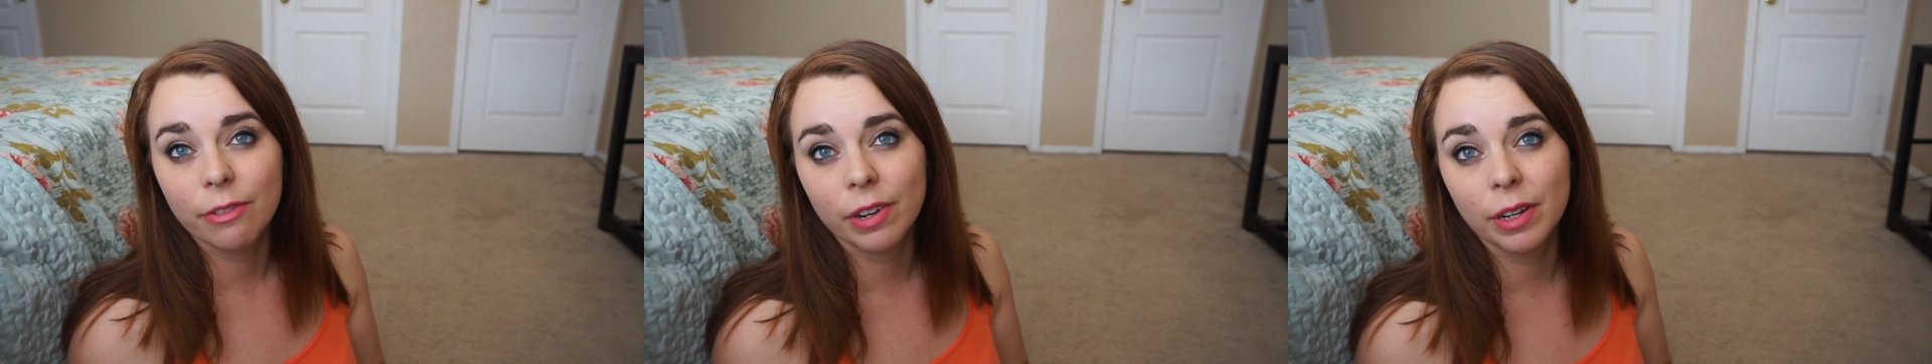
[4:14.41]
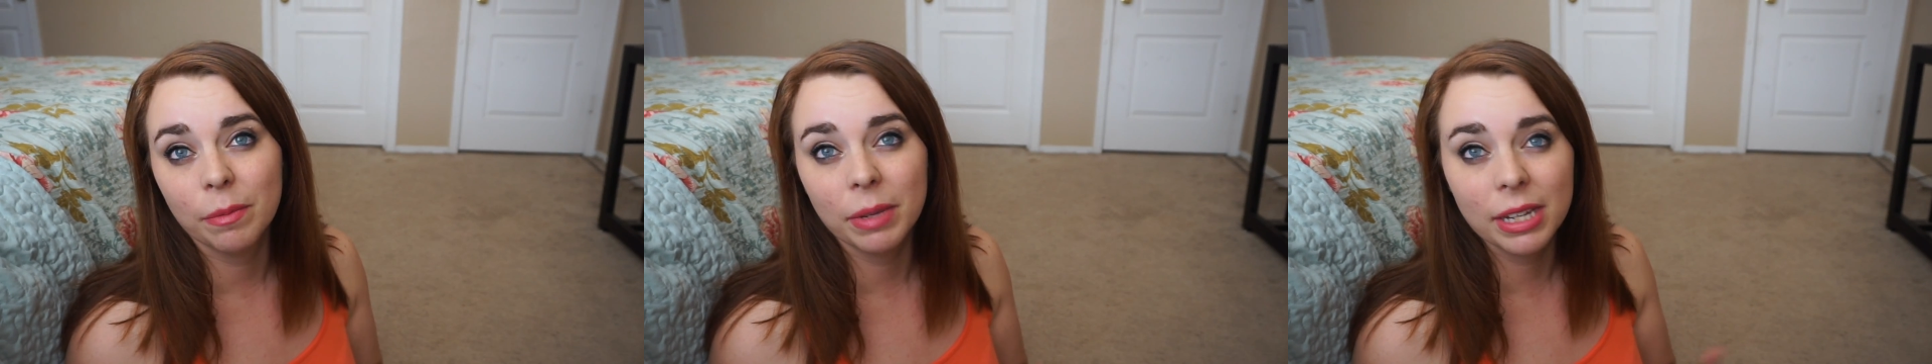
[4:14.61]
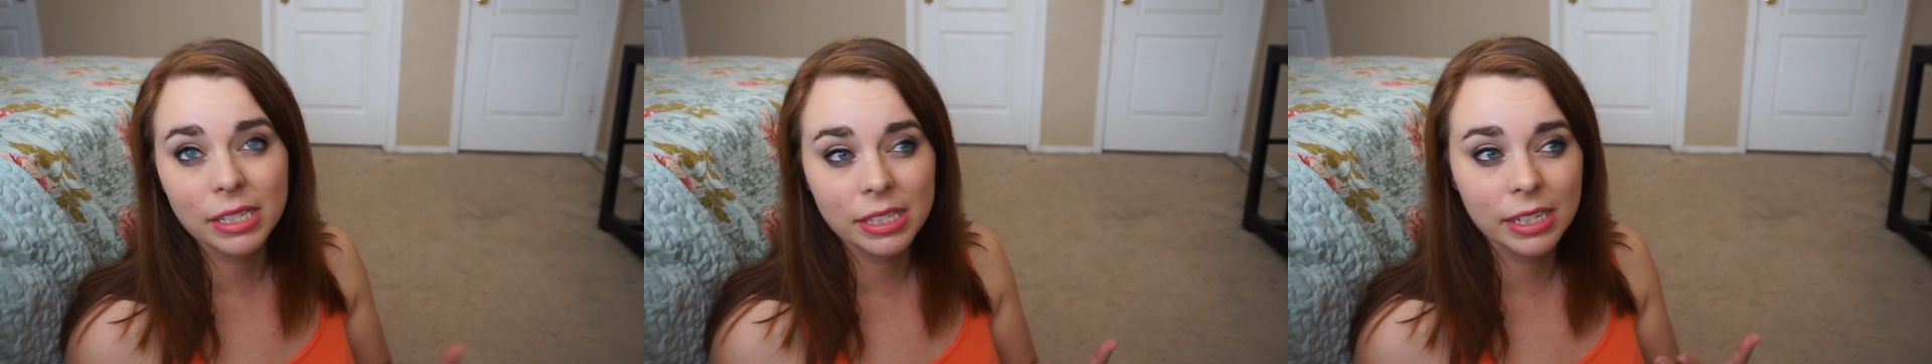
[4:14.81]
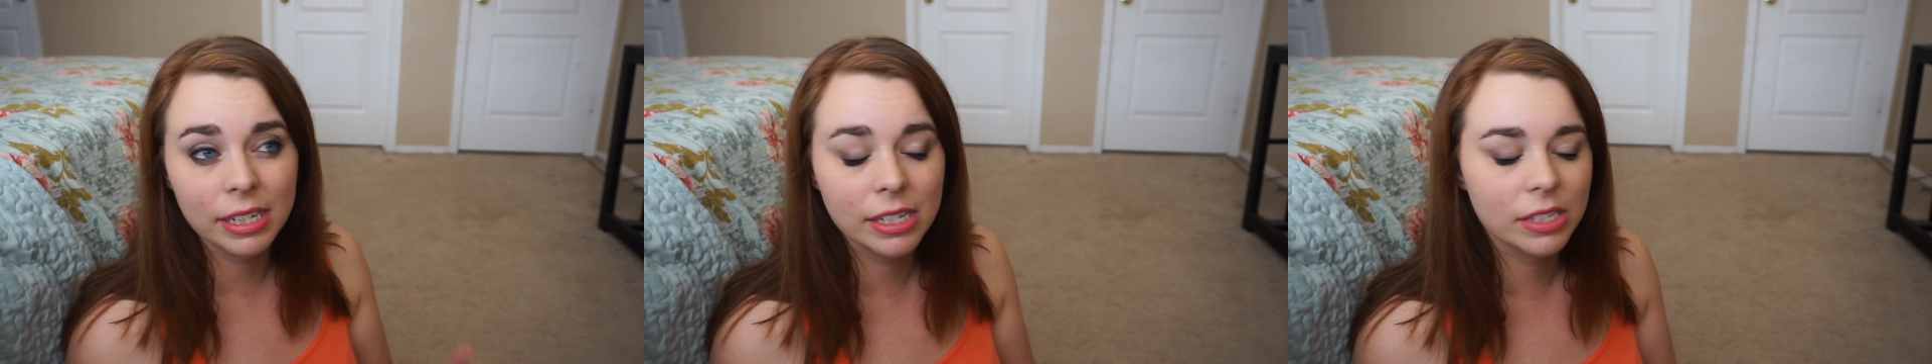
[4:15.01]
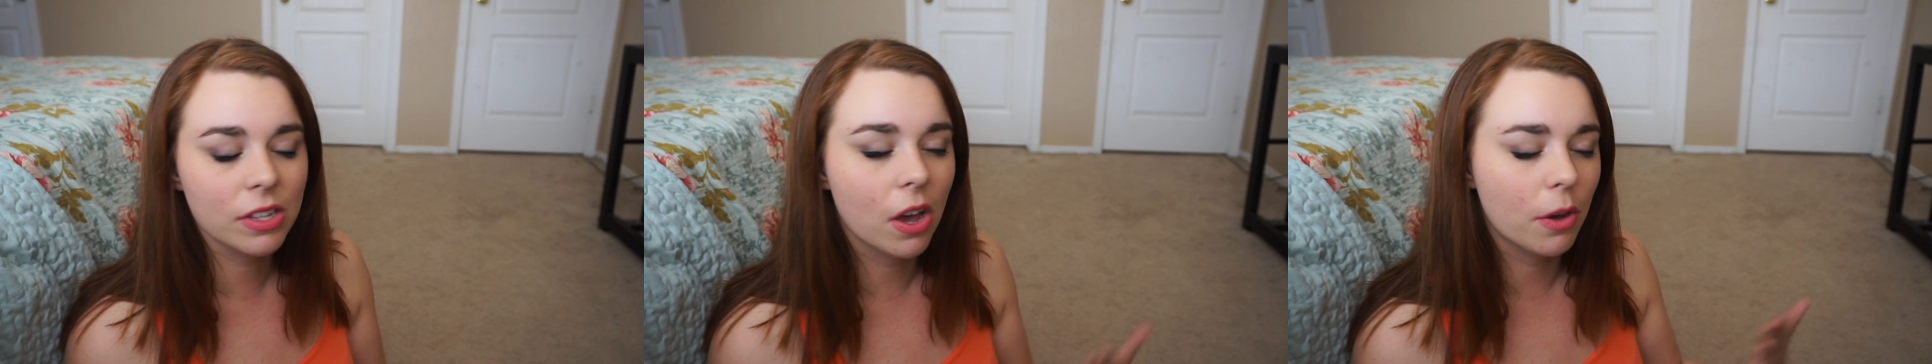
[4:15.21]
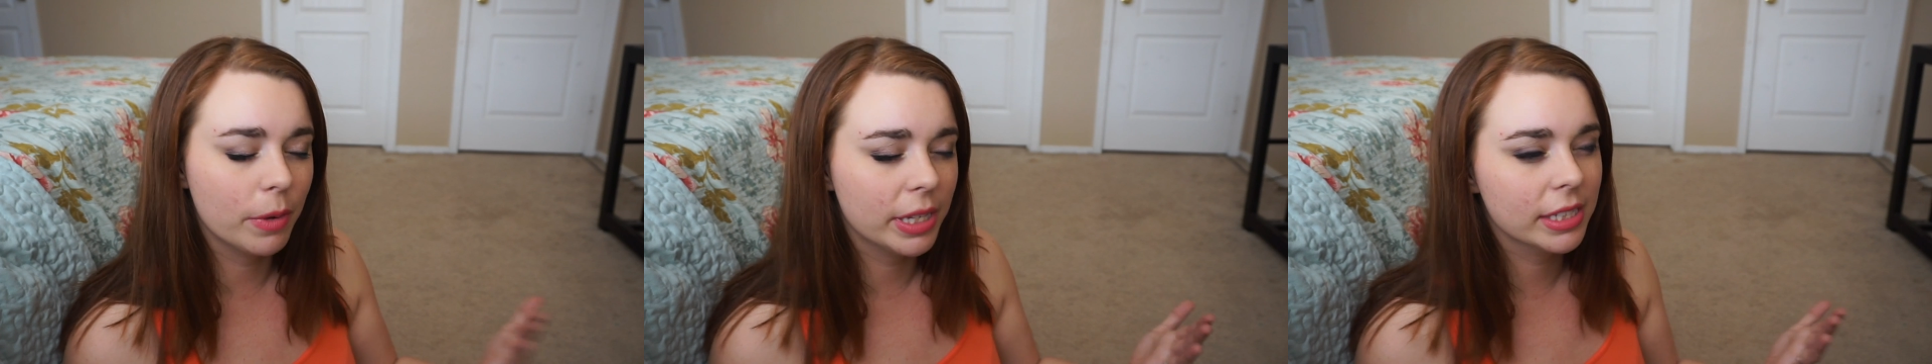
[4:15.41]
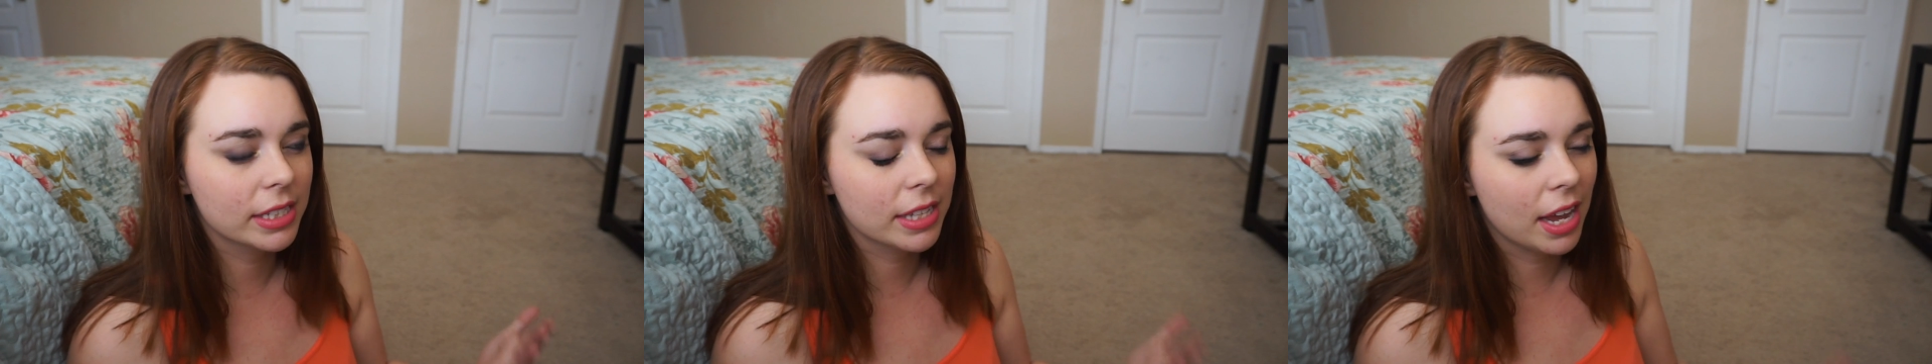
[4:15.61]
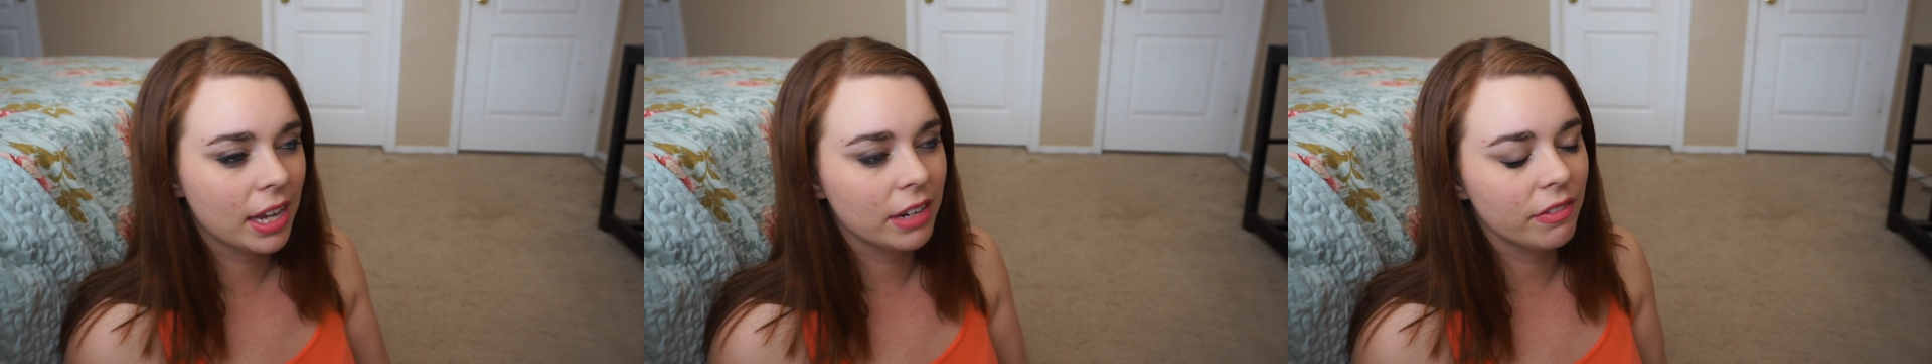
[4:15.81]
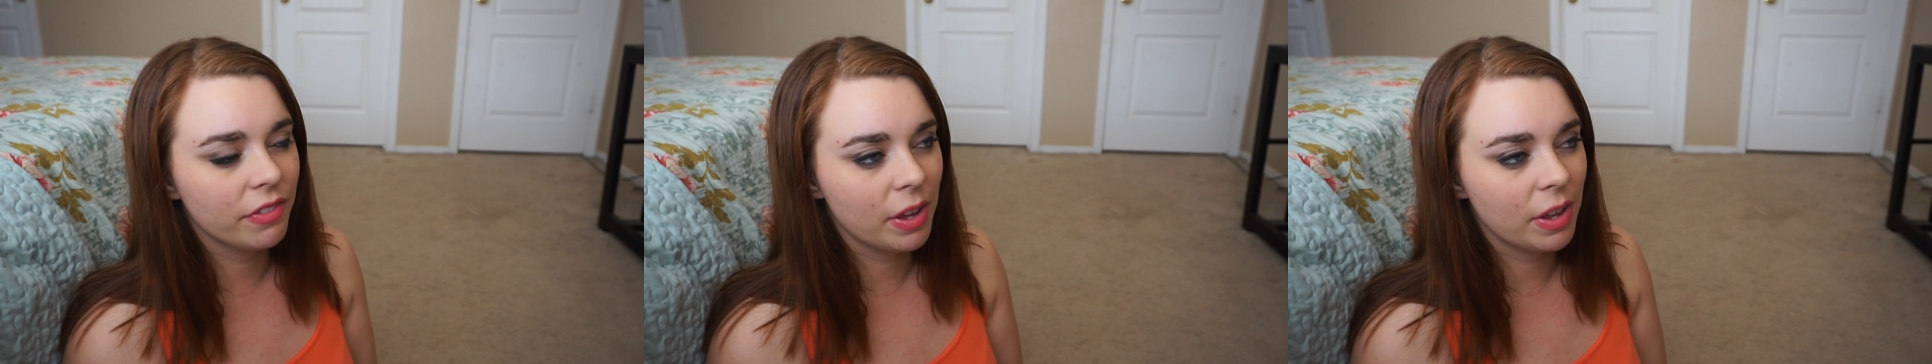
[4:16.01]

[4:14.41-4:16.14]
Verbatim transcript: for him because it is always kind of